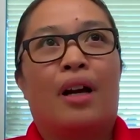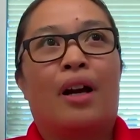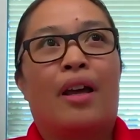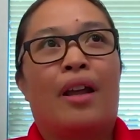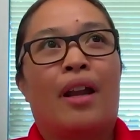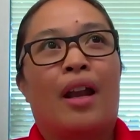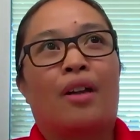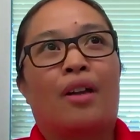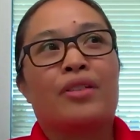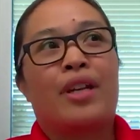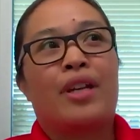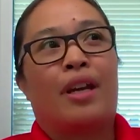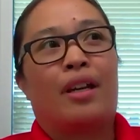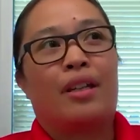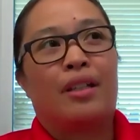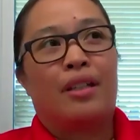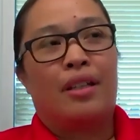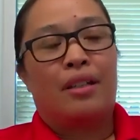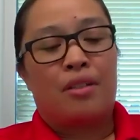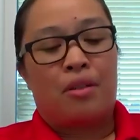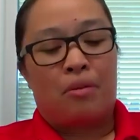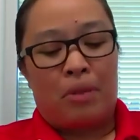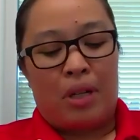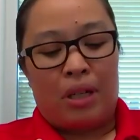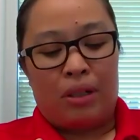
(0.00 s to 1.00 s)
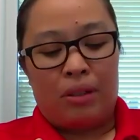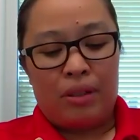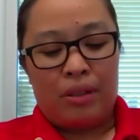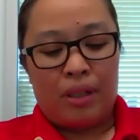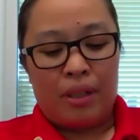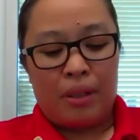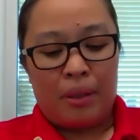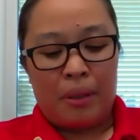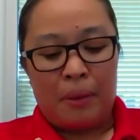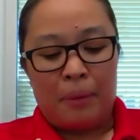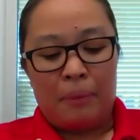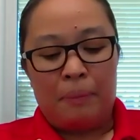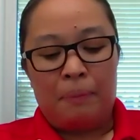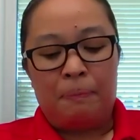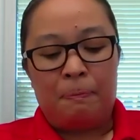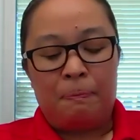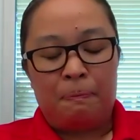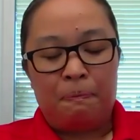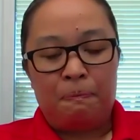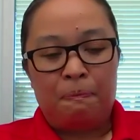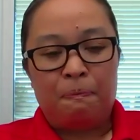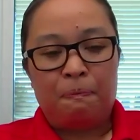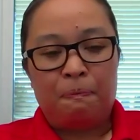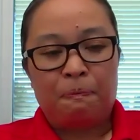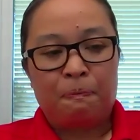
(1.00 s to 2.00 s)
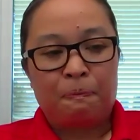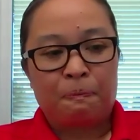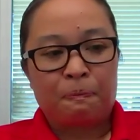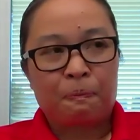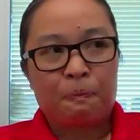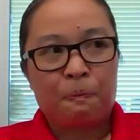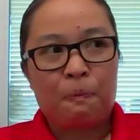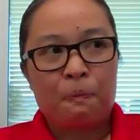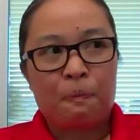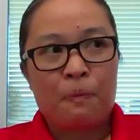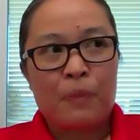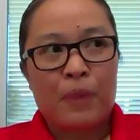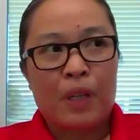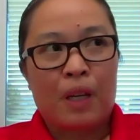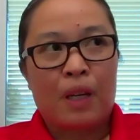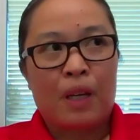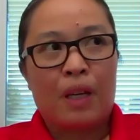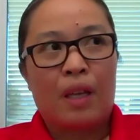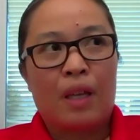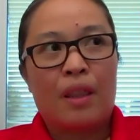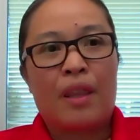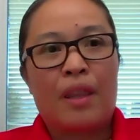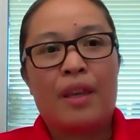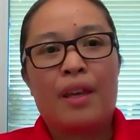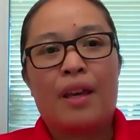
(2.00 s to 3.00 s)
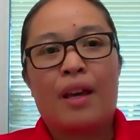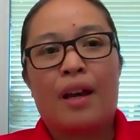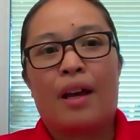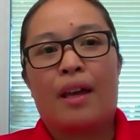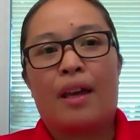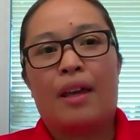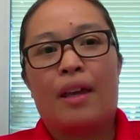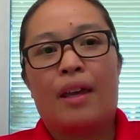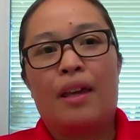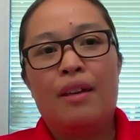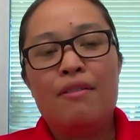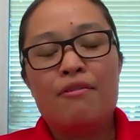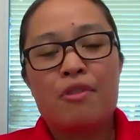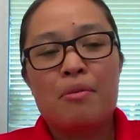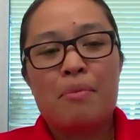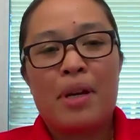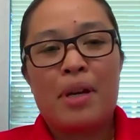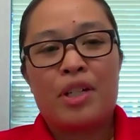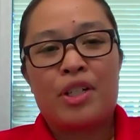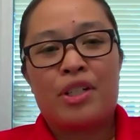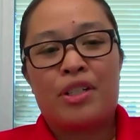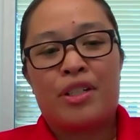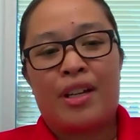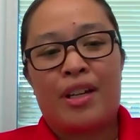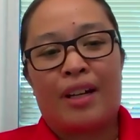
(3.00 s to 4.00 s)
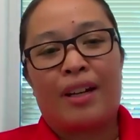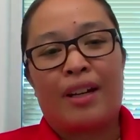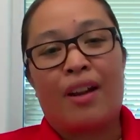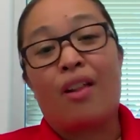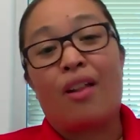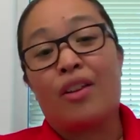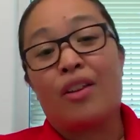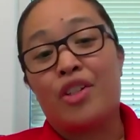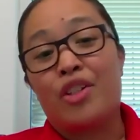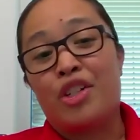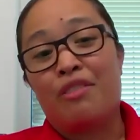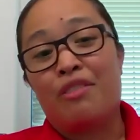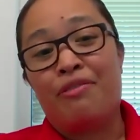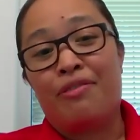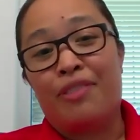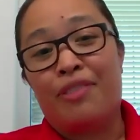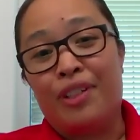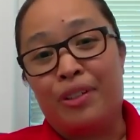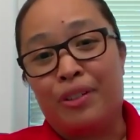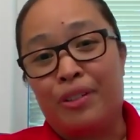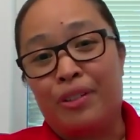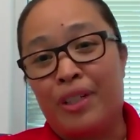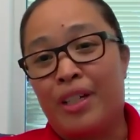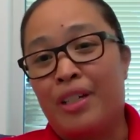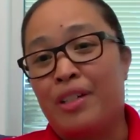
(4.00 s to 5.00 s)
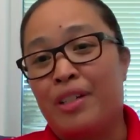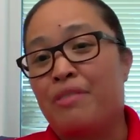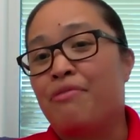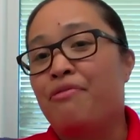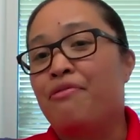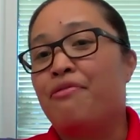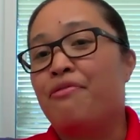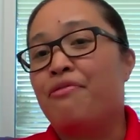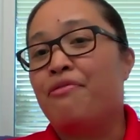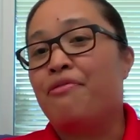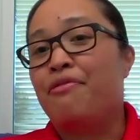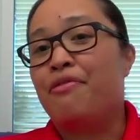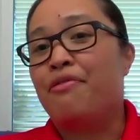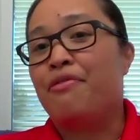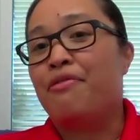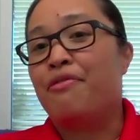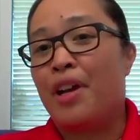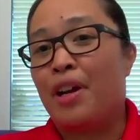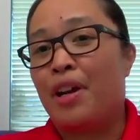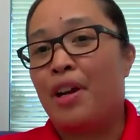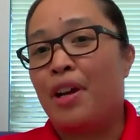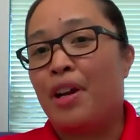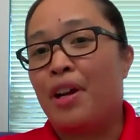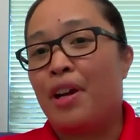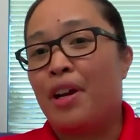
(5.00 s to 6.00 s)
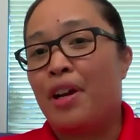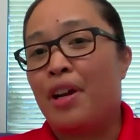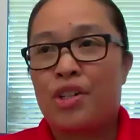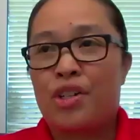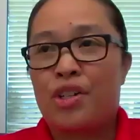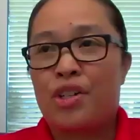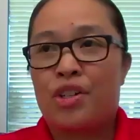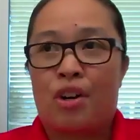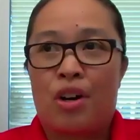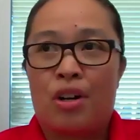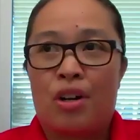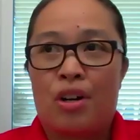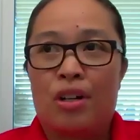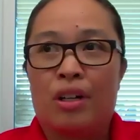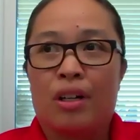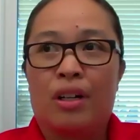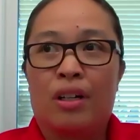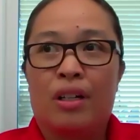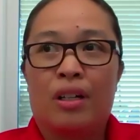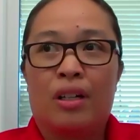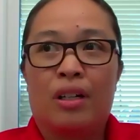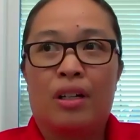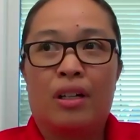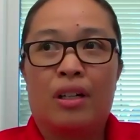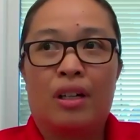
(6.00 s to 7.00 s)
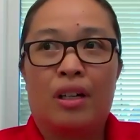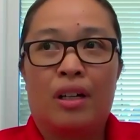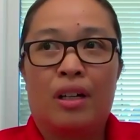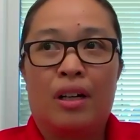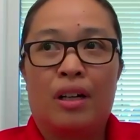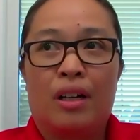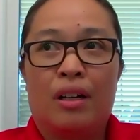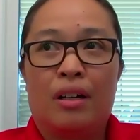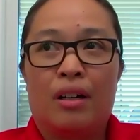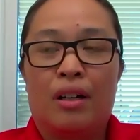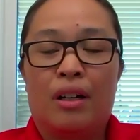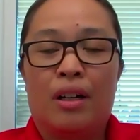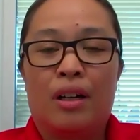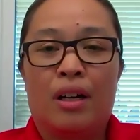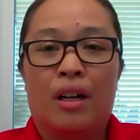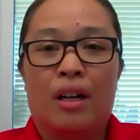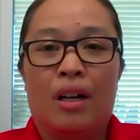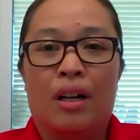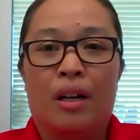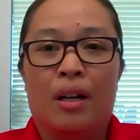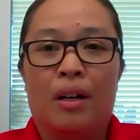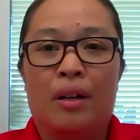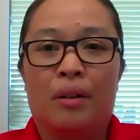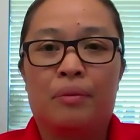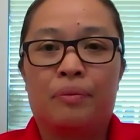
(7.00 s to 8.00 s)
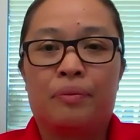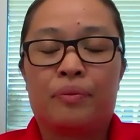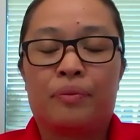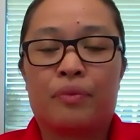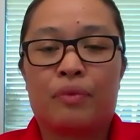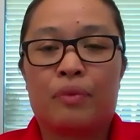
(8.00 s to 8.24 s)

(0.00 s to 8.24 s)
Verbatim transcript: and I'll take it this route. Um, the information technology field is very strong uh,